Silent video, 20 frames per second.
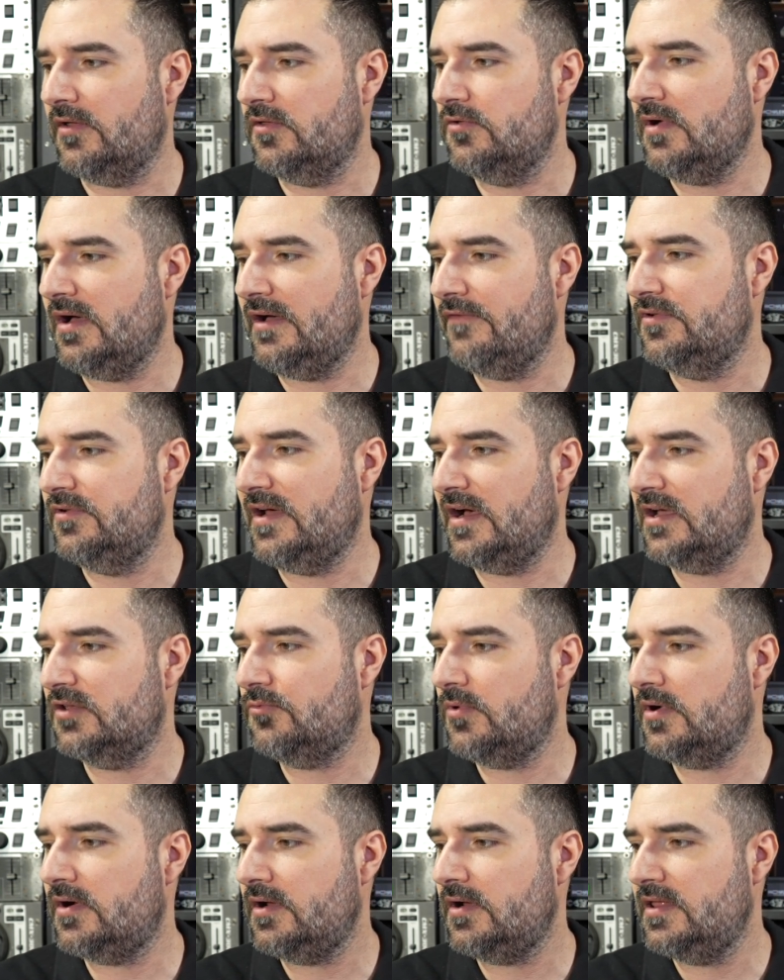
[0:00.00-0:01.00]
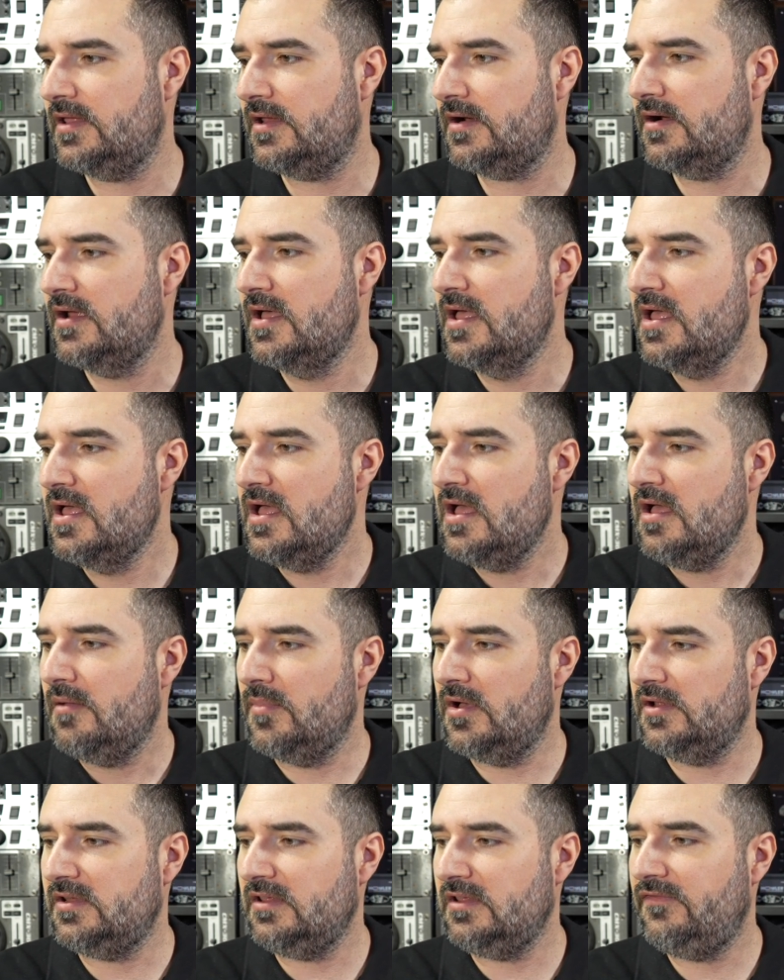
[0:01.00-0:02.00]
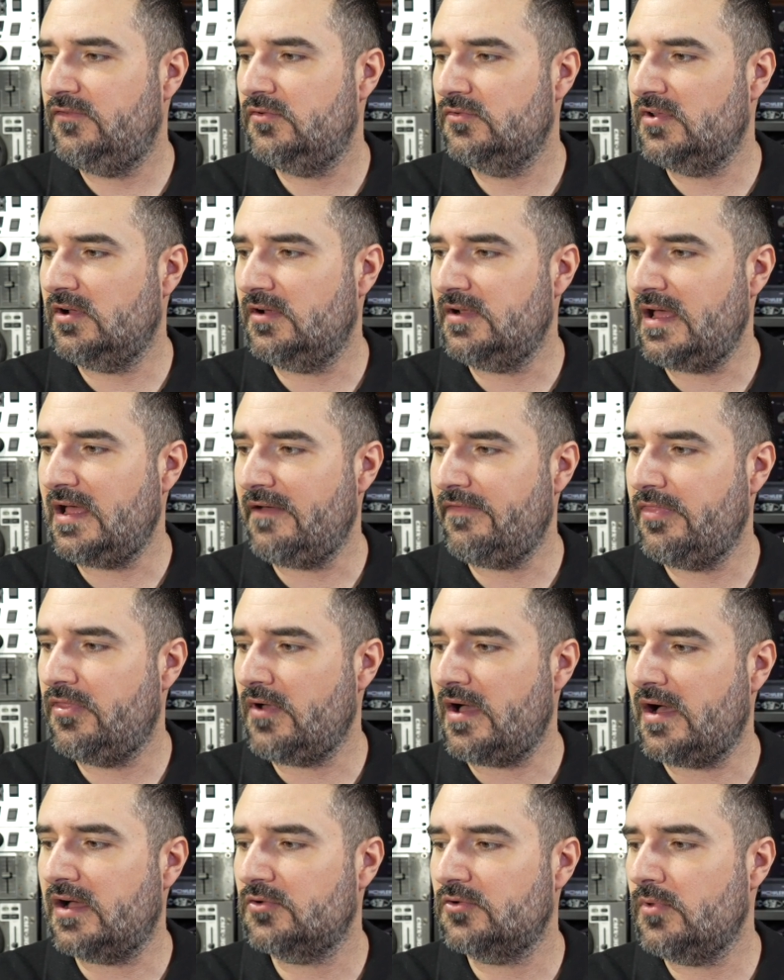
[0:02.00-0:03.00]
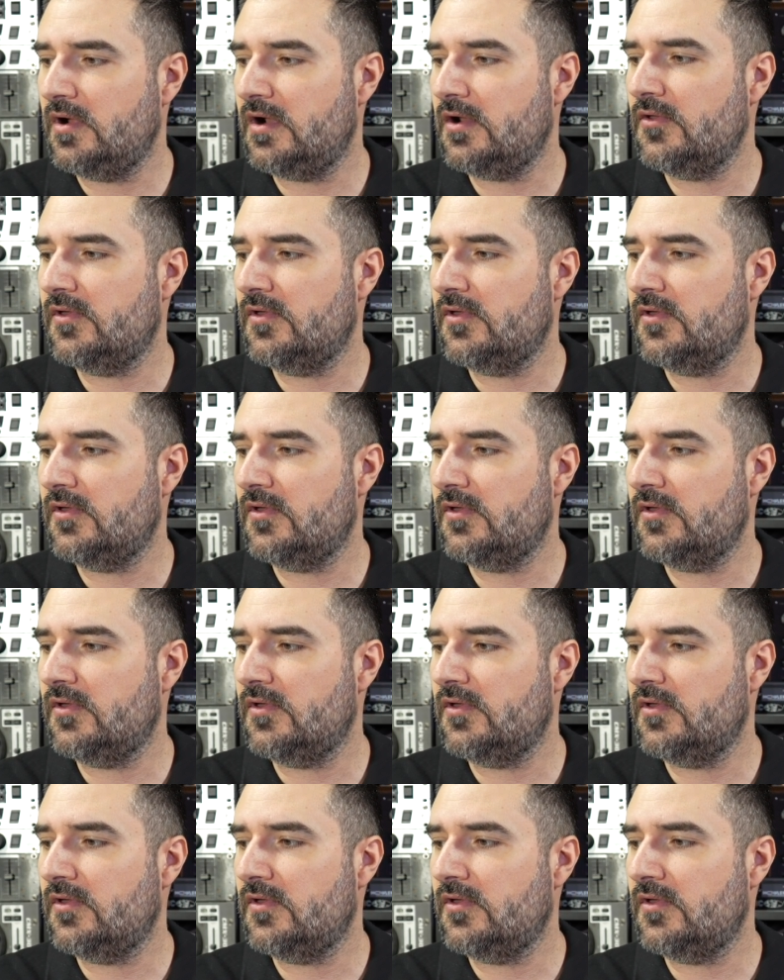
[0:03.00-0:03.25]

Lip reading: You have an hardware here, but if you don't have the hardware,